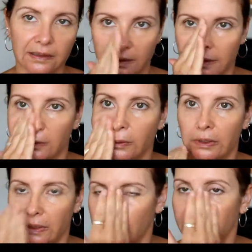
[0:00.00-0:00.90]

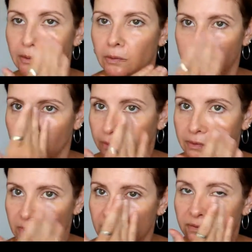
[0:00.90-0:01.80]
liquidy, or
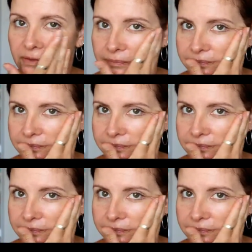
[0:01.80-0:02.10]
not, sort of